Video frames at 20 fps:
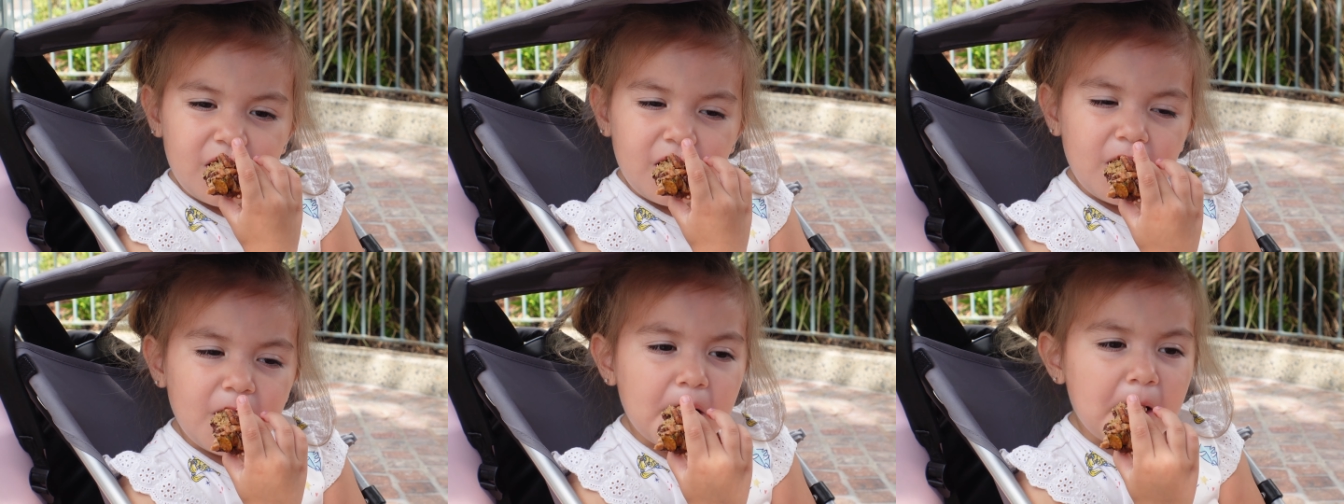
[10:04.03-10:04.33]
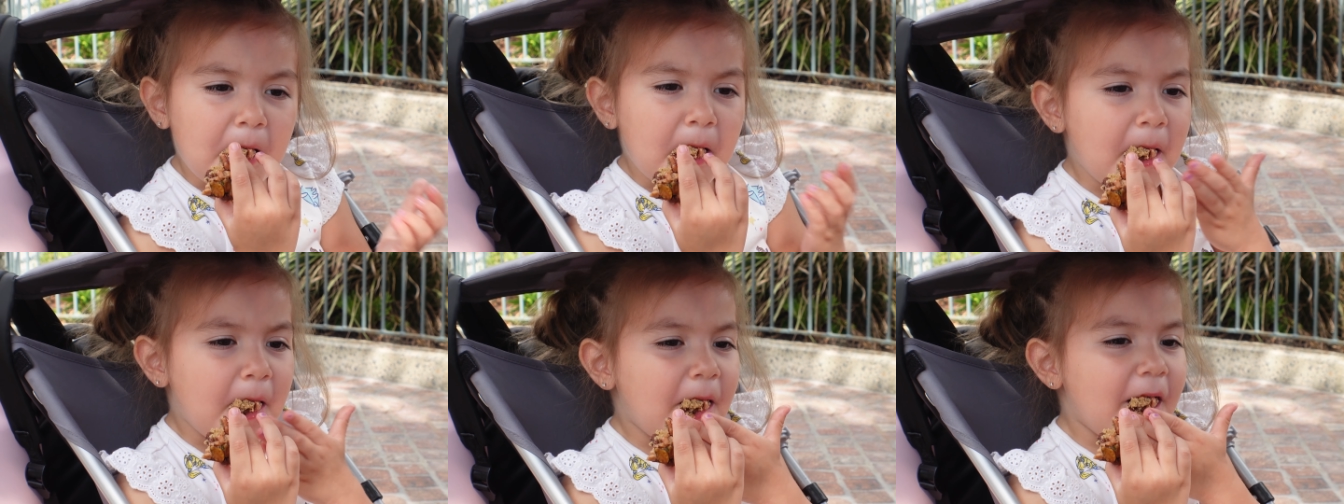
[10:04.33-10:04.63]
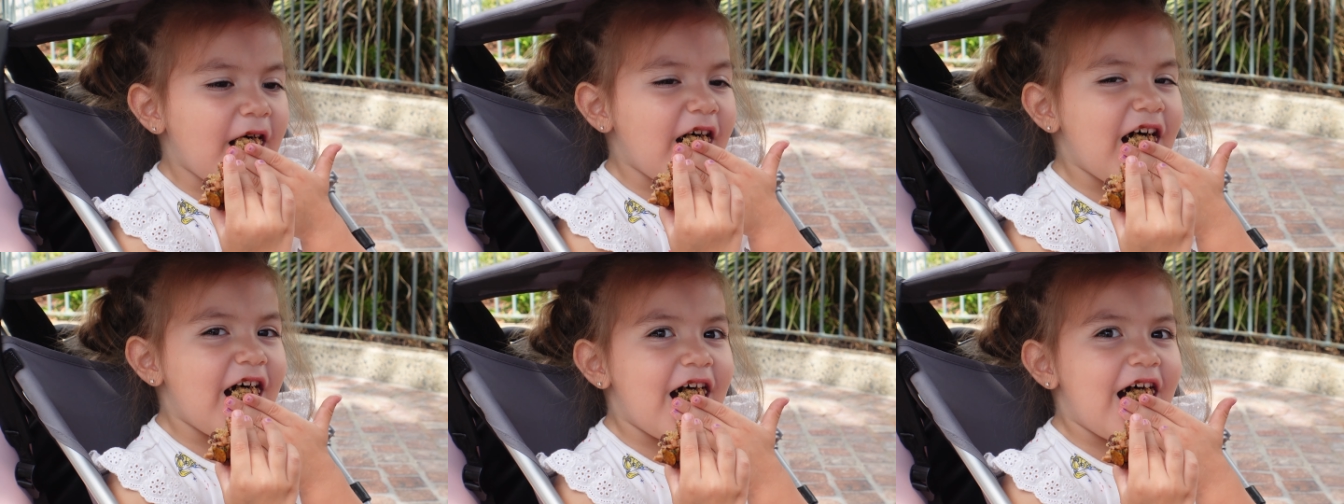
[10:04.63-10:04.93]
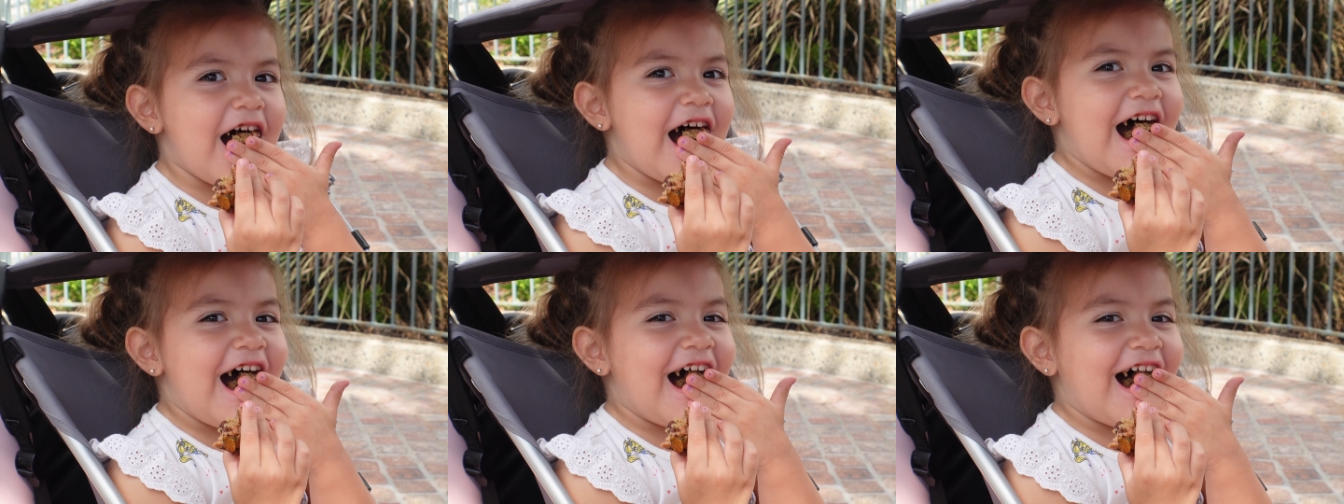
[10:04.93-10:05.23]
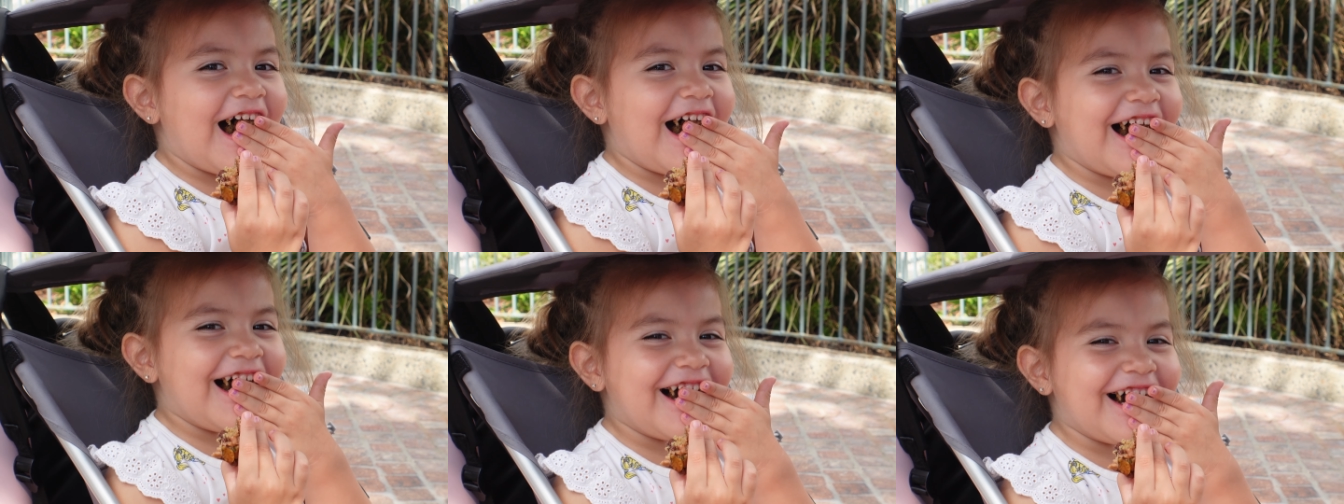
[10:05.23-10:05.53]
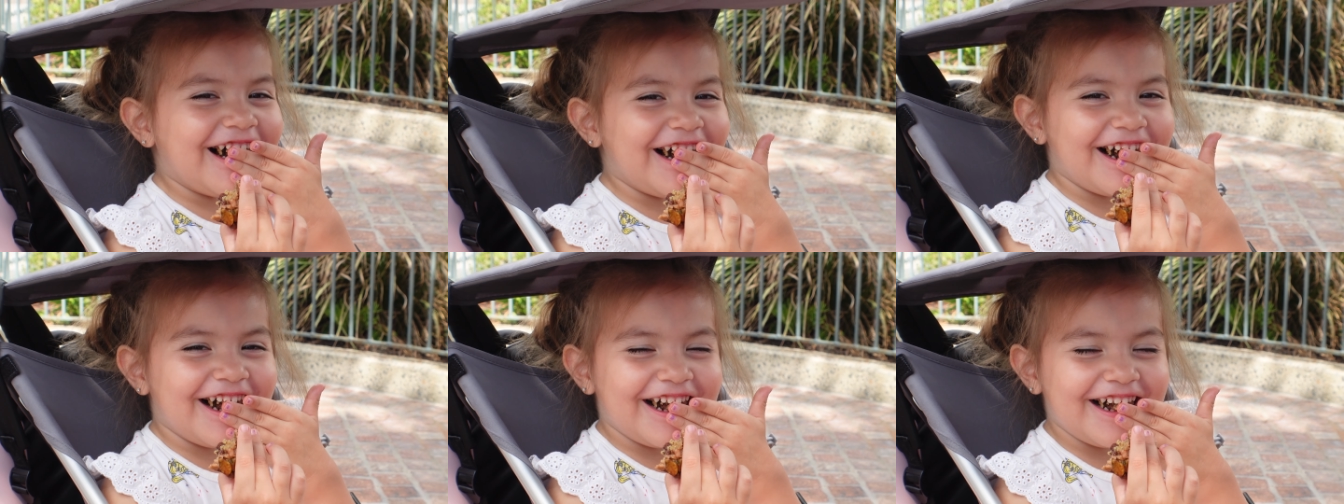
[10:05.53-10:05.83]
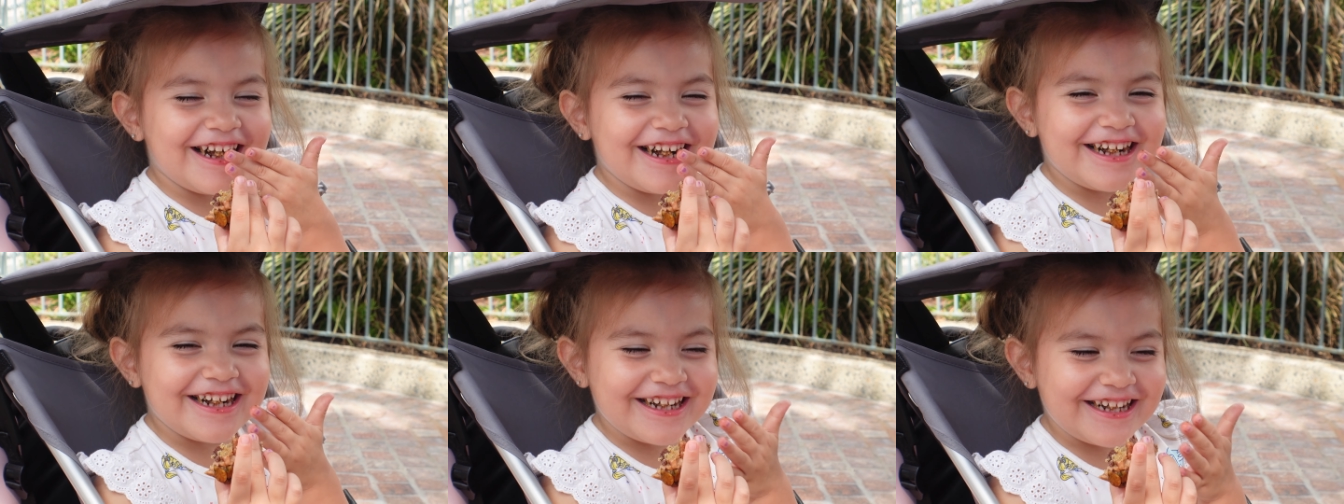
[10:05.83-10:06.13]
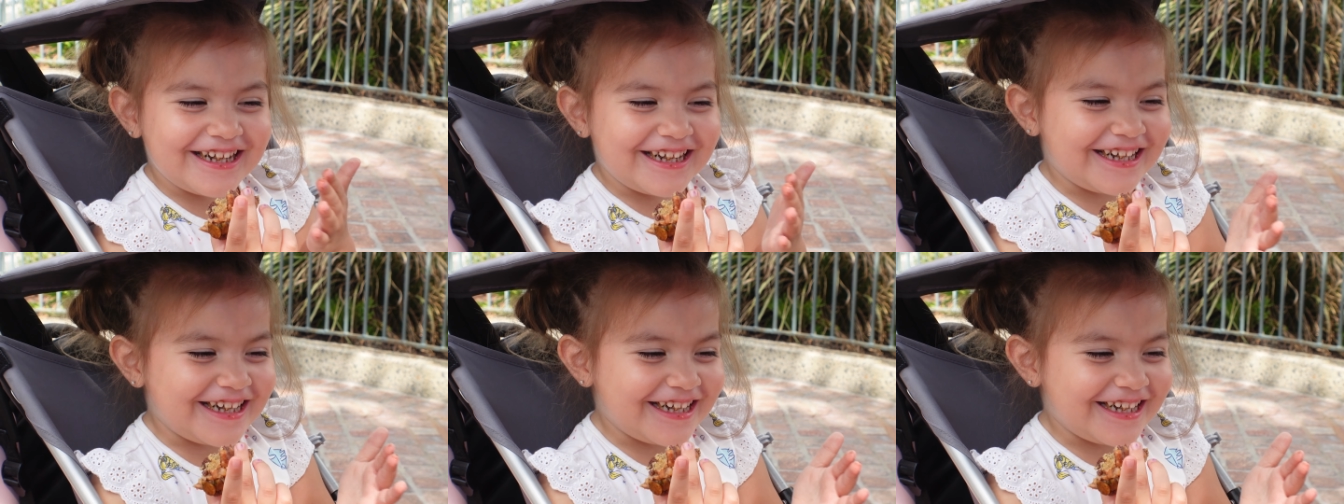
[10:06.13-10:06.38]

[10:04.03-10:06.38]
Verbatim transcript: bite. Big bite, mama.